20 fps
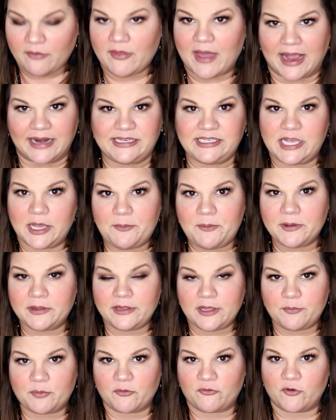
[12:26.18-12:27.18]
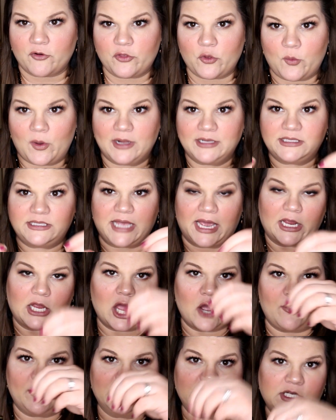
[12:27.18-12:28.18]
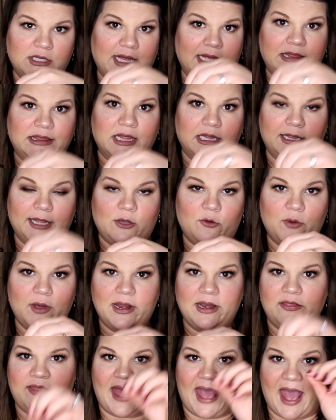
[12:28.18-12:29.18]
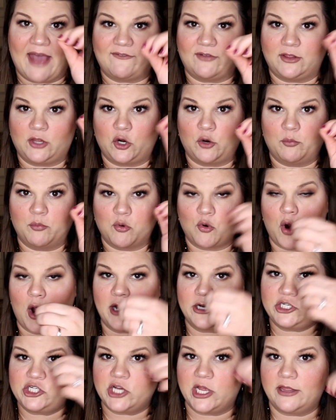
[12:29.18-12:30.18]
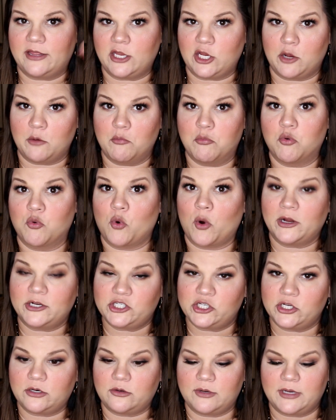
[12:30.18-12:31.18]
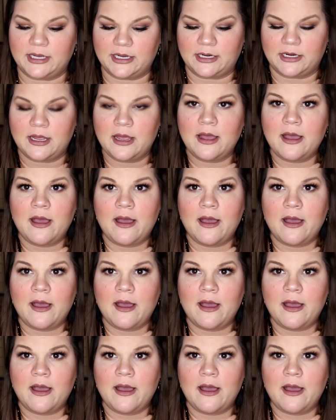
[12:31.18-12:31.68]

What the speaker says: I typically prefer the ones that go into like the liquid that have a little brush and then you brush it on.